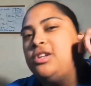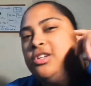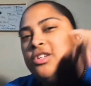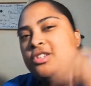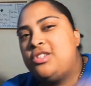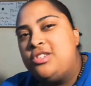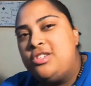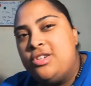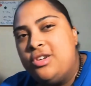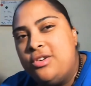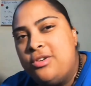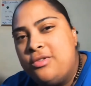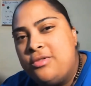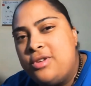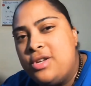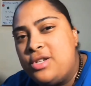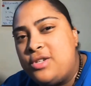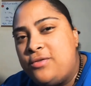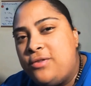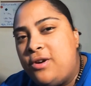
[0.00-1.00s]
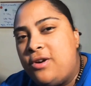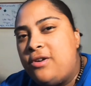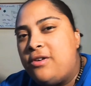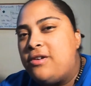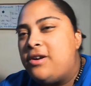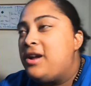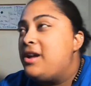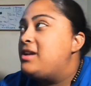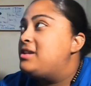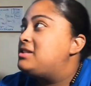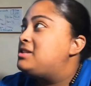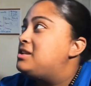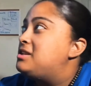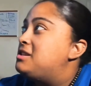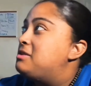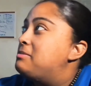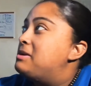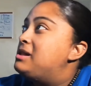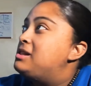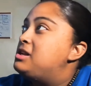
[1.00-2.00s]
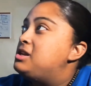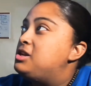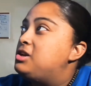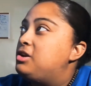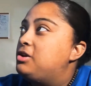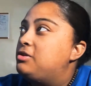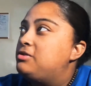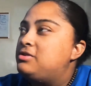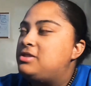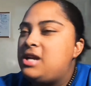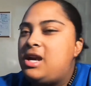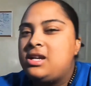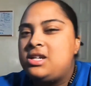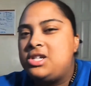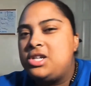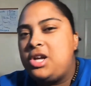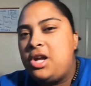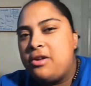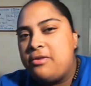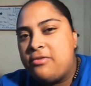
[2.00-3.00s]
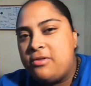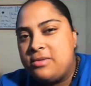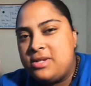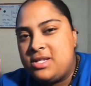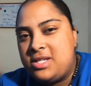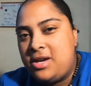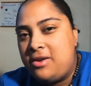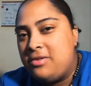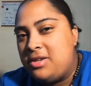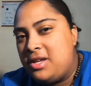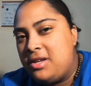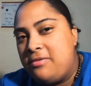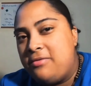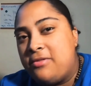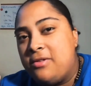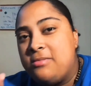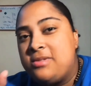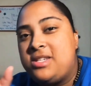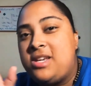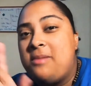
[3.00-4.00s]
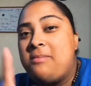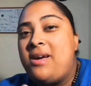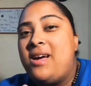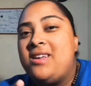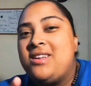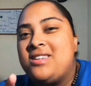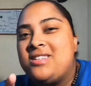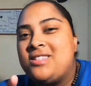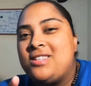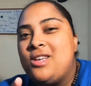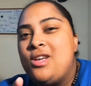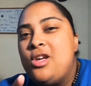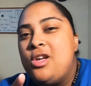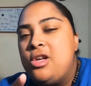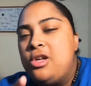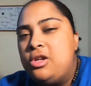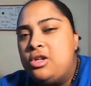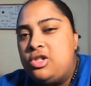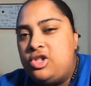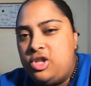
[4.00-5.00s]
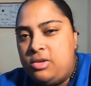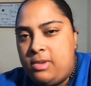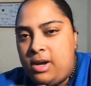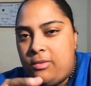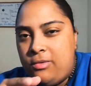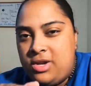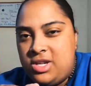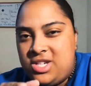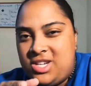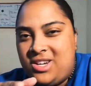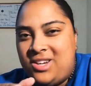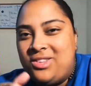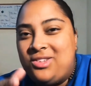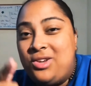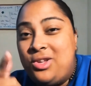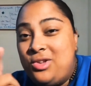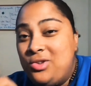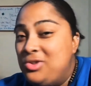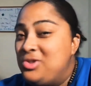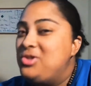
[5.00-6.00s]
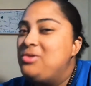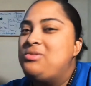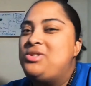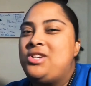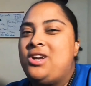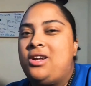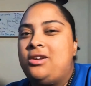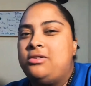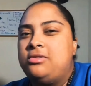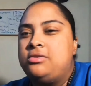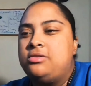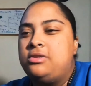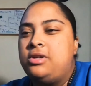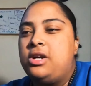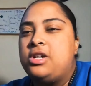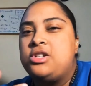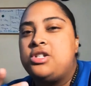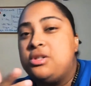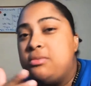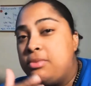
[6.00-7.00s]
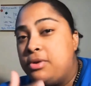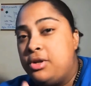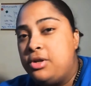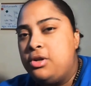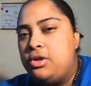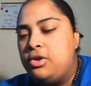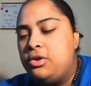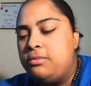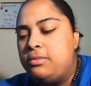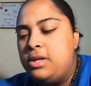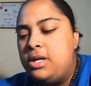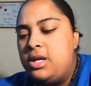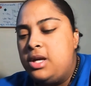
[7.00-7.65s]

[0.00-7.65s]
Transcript: So as far as the melody goes, I actually got it from a sound kit from Cymatics. So you might want to check out their YouTube channel. They're actually pretty dope.